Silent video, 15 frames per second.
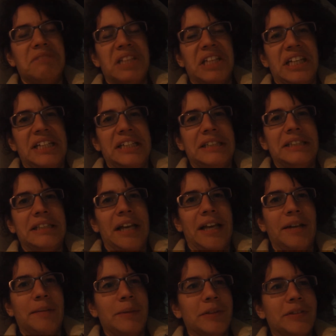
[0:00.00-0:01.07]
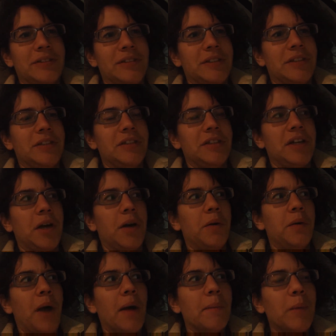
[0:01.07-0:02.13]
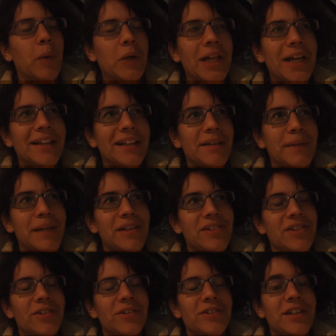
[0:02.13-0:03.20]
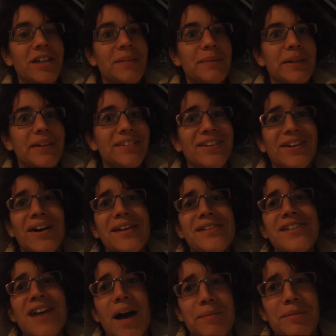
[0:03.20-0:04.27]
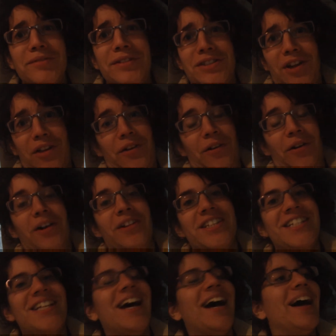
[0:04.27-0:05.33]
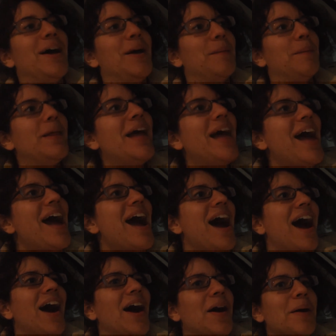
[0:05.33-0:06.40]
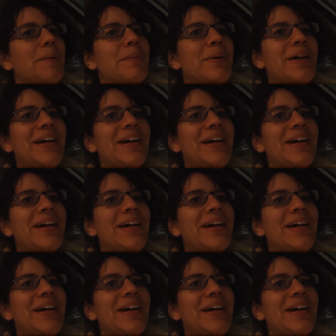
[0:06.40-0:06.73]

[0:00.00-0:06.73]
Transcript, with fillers: these animals, you know, are more likely to make each other sick because they're on top of each other all the time. Um,